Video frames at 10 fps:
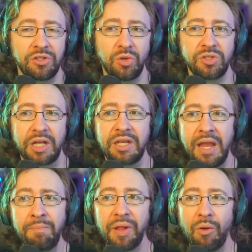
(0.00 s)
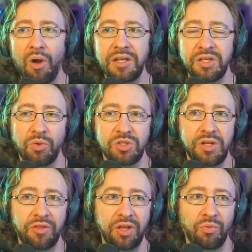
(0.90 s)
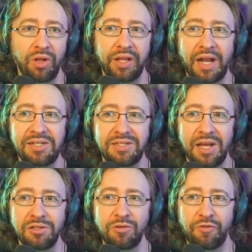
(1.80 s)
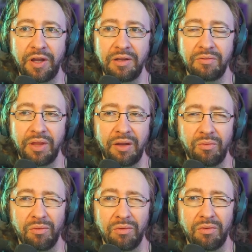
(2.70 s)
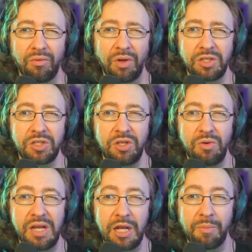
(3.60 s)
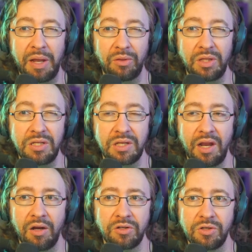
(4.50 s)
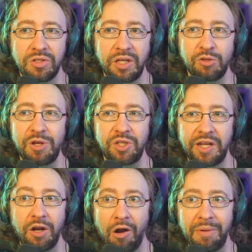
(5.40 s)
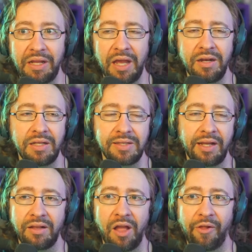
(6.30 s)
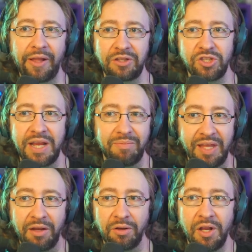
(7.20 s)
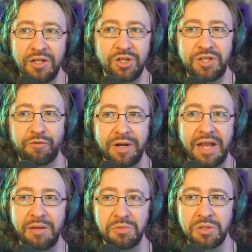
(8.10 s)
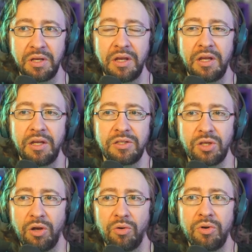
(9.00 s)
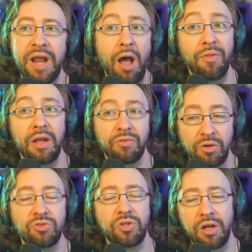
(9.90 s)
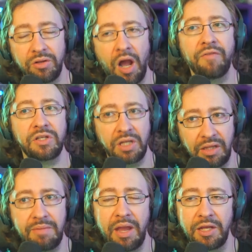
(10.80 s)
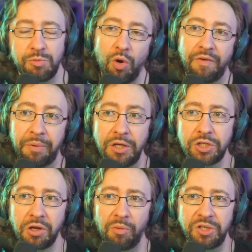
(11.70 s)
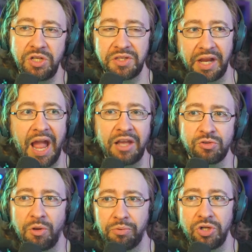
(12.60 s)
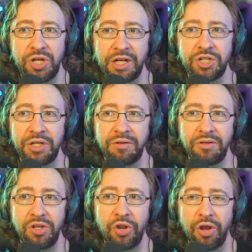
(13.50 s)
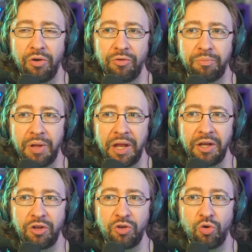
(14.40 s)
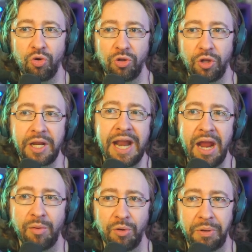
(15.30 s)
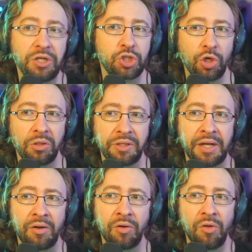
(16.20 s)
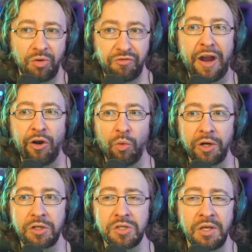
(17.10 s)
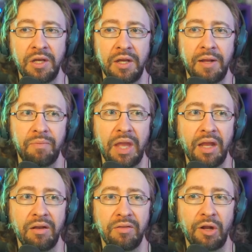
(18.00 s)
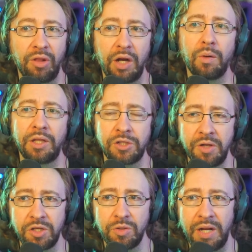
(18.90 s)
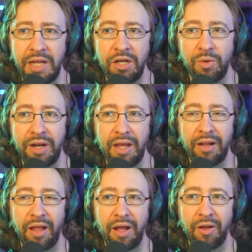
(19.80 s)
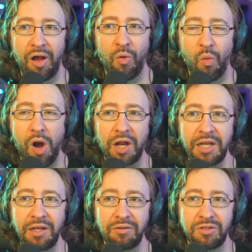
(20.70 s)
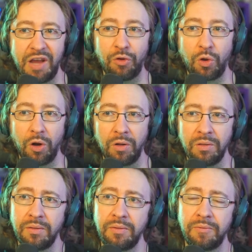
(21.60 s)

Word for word: So it's like gameplay wise, there was nothing really identifying like what's unique about these characters, like especially like in Armageddon. It's like no, nah, they're like the same thing, just different names. So now they they're they're obviously Li Mei is more of a punch girl, but she's like astral projection, you know, like cool looking animal punch girl now with fireworks. Yeah and they're literally turning Sareena into an, an, a, a, walking devil girl